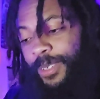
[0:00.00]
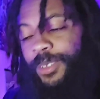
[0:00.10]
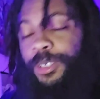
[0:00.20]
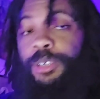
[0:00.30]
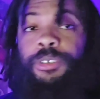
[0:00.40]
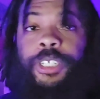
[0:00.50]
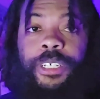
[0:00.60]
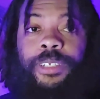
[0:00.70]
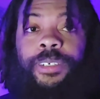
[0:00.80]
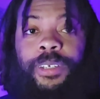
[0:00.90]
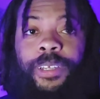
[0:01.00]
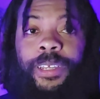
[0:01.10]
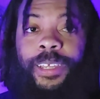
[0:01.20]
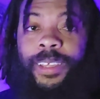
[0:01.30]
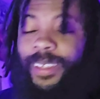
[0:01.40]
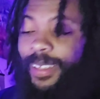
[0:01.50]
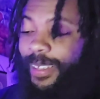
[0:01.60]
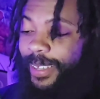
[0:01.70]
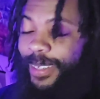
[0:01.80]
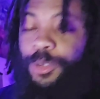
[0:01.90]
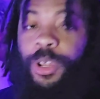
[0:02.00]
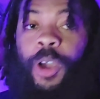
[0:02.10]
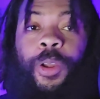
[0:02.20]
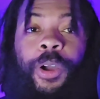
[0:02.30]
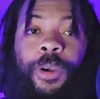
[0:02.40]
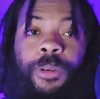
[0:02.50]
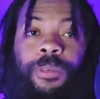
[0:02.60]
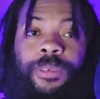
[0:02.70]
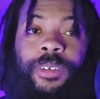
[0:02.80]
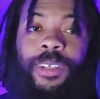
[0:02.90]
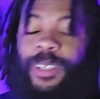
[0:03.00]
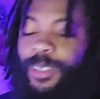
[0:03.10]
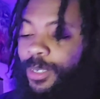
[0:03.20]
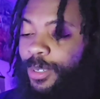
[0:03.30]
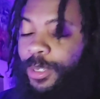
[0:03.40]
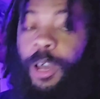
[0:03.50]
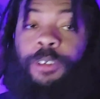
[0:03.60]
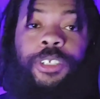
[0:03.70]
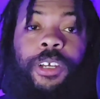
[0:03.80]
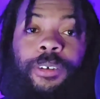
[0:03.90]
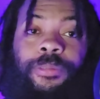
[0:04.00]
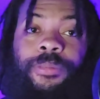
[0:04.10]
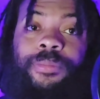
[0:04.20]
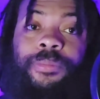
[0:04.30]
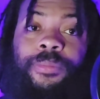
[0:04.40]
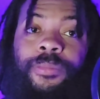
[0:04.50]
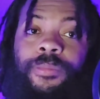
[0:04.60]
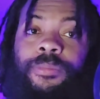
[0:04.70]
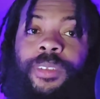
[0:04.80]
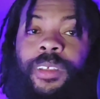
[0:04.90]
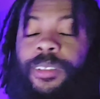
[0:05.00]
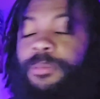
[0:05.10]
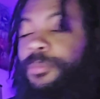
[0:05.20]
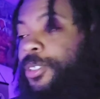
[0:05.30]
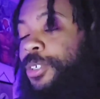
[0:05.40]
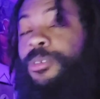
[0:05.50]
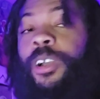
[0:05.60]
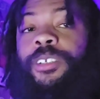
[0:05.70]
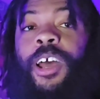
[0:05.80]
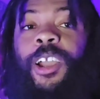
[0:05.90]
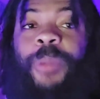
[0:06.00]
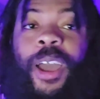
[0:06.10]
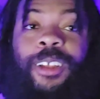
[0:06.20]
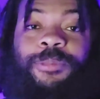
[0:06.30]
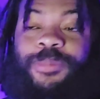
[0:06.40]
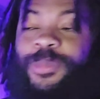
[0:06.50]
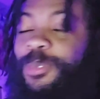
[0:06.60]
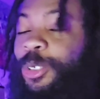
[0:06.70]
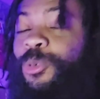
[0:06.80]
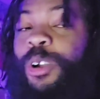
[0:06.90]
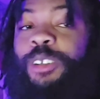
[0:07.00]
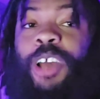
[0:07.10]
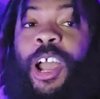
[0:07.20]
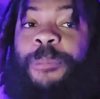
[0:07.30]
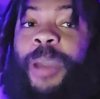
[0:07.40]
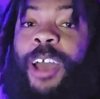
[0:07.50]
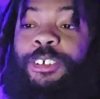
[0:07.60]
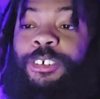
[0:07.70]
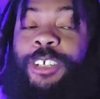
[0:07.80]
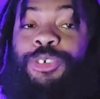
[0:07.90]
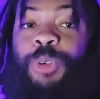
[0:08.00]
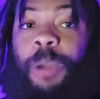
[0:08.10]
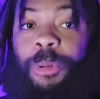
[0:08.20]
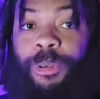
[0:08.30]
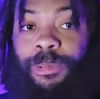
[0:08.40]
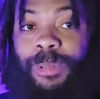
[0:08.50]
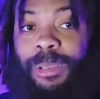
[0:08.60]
Yuji, Todo, Gojo. You want to talk about it? You want to talk about you in trouble?